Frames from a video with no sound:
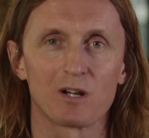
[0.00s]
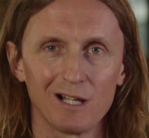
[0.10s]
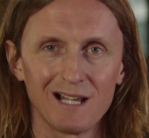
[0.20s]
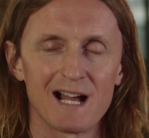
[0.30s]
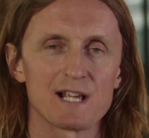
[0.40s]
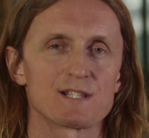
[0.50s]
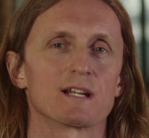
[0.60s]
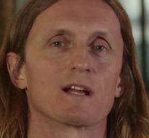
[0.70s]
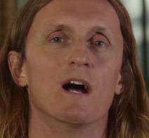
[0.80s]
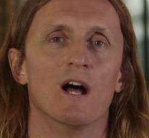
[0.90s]

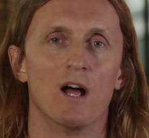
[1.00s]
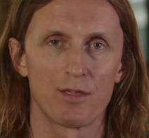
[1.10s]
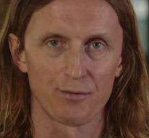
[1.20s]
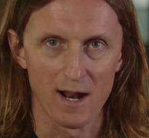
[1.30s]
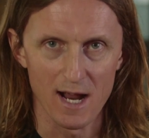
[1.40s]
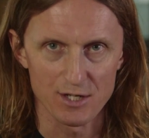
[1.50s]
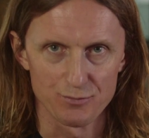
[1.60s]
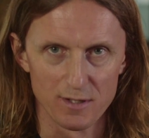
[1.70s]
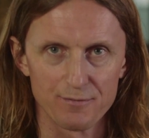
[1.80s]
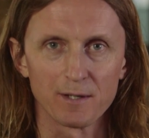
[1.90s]
classic thrash
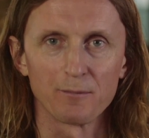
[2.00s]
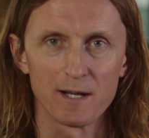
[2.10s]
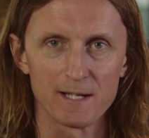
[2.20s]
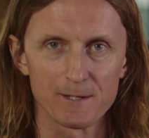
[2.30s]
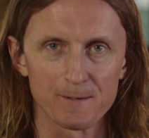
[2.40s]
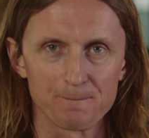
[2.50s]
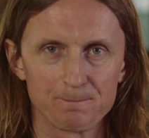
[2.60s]
riffing right here.